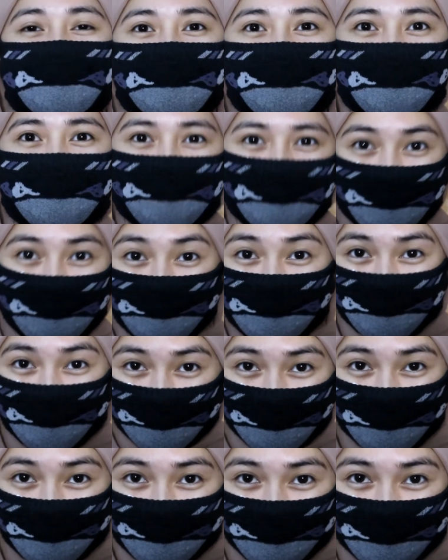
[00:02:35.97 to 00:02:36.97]
That's
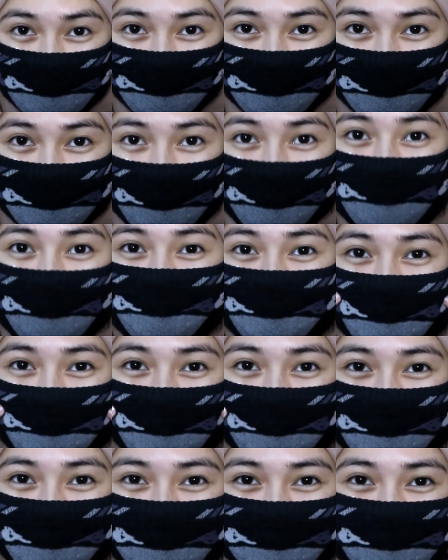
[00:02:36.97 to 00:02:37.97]
it. I
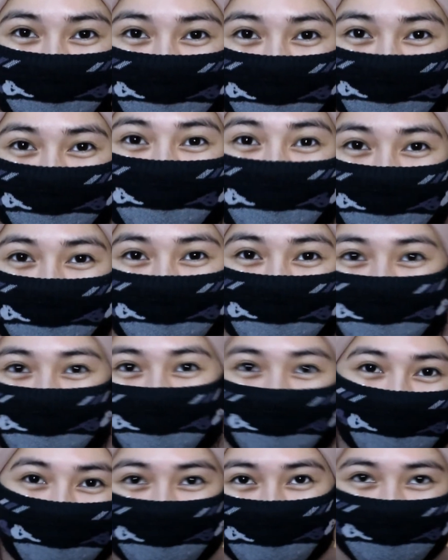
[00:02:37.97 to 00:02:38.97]
made it. We made it,
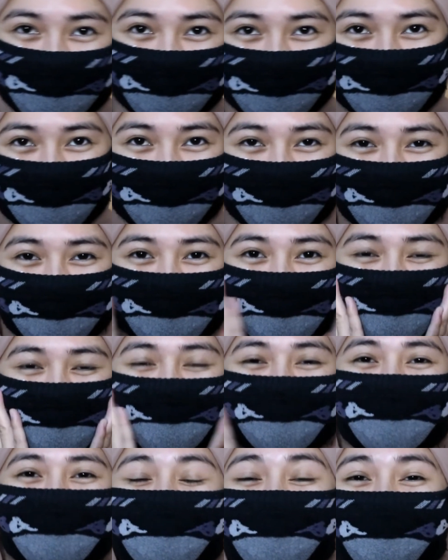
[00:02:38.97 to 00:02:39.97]
guys.
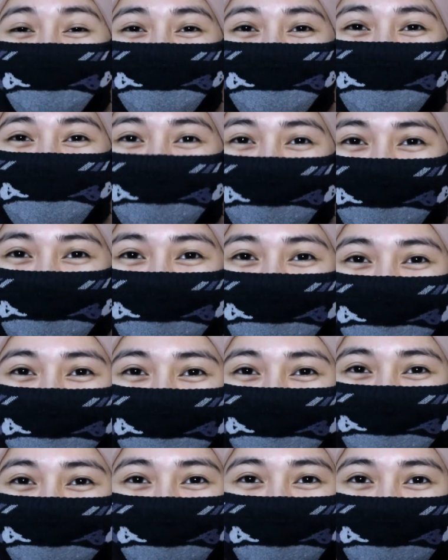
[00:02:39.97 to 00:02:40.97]
It's so easy
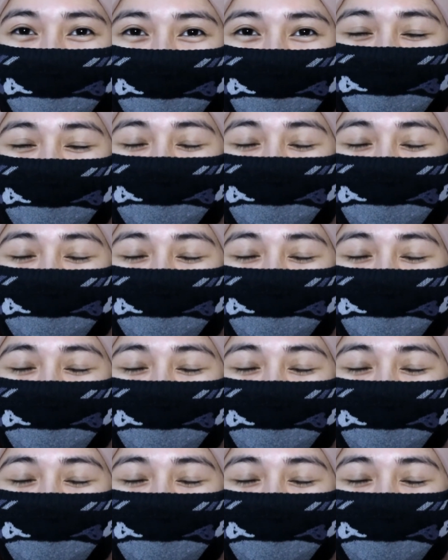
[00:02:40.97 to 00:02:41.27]
to make it